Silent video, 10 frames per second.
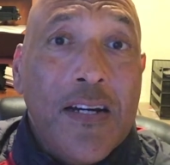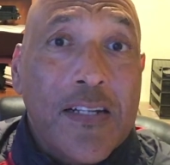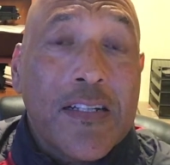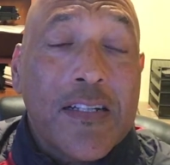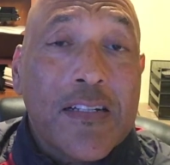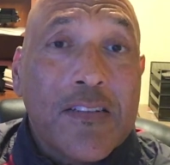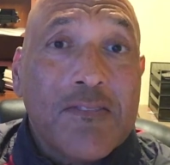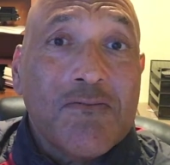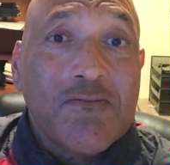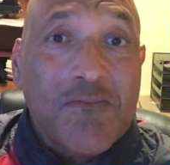a young
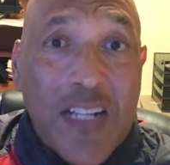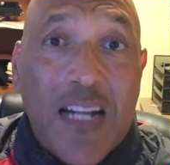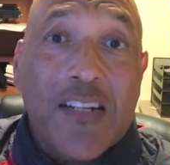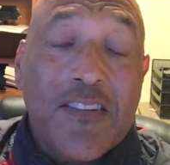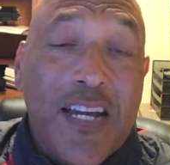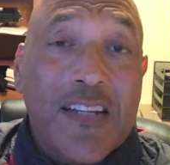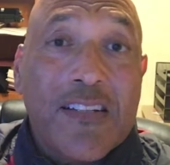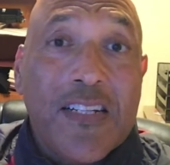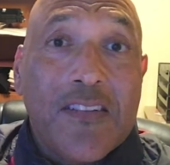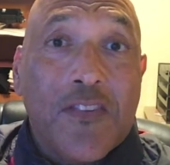college
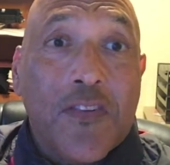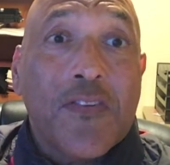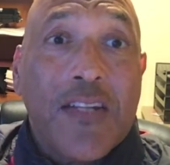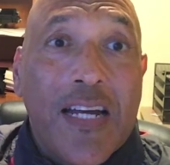athlete, student